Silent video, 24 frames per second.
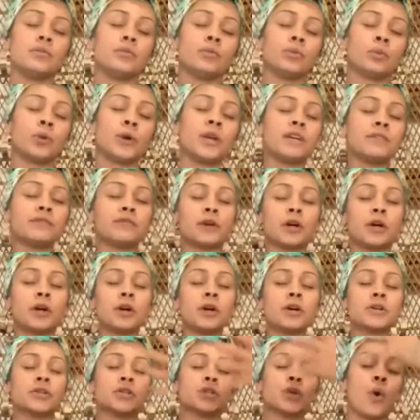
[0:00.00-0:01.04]

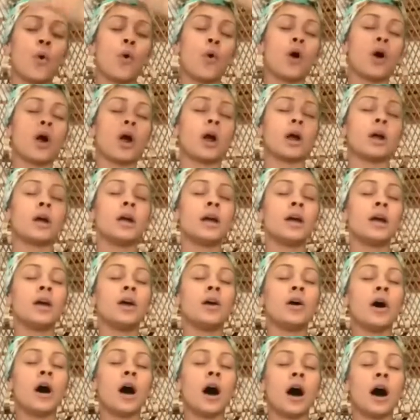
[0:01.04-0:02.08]
reverse or
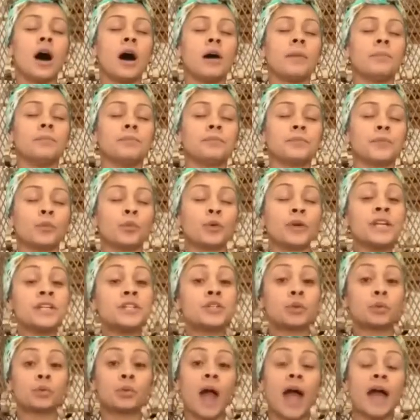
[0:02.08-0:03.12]

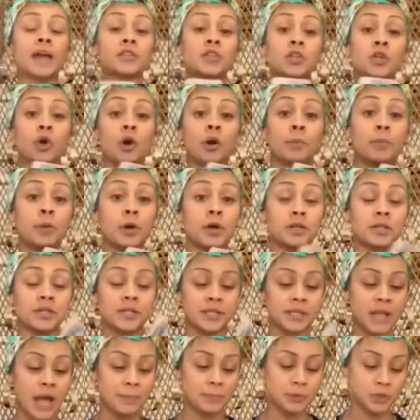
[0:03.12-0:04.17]
redirect your
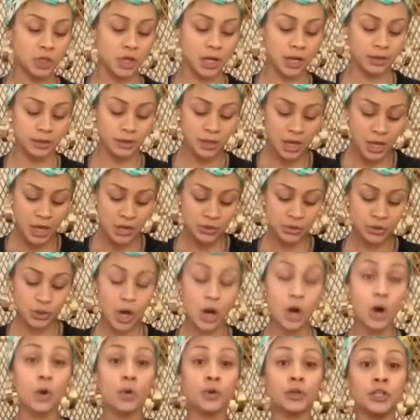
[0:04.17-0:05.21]
perception.
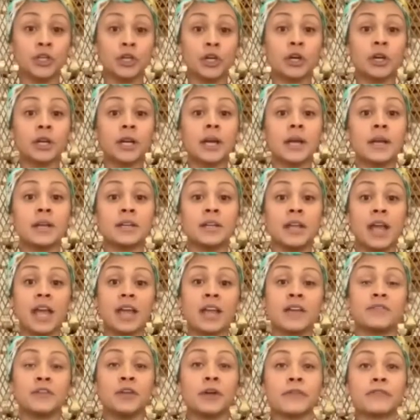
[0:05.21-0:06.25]
So
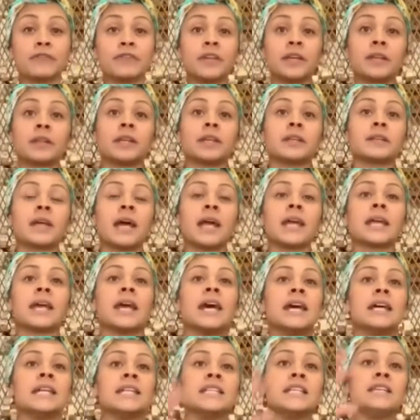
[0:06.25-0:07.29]
if you're feeling like
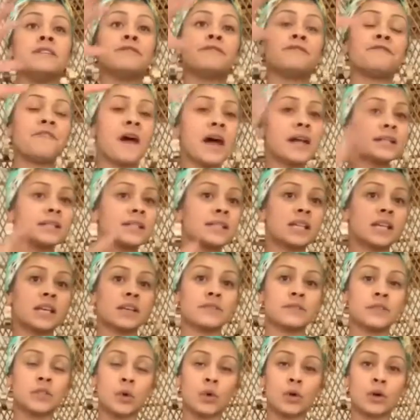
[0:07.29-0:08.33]

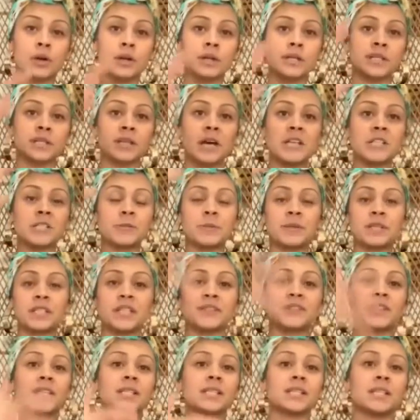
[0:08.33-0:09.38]
defensive towards a
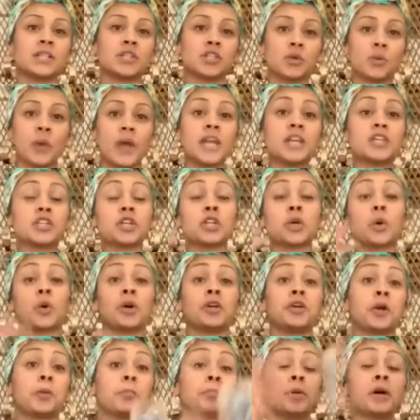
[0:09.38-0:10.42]
specific situation, or
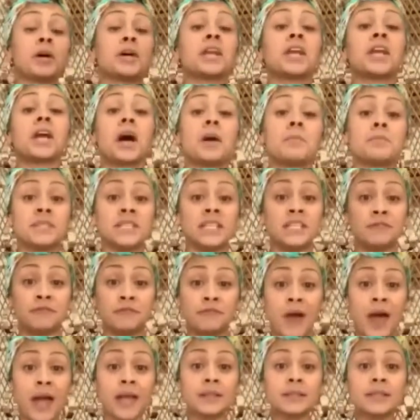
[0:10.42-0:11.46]
you're putting up
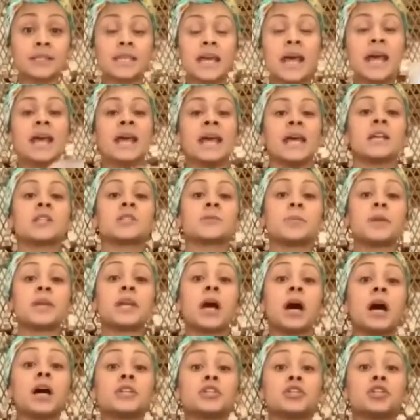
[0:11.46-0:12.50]
defense, it's
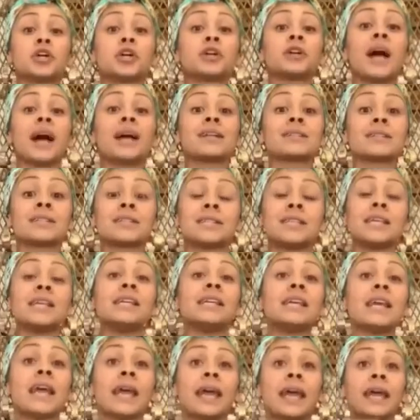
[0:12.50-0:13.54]
because you're not
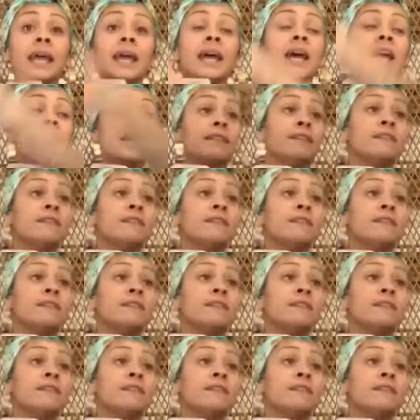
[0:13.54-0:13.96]
seeing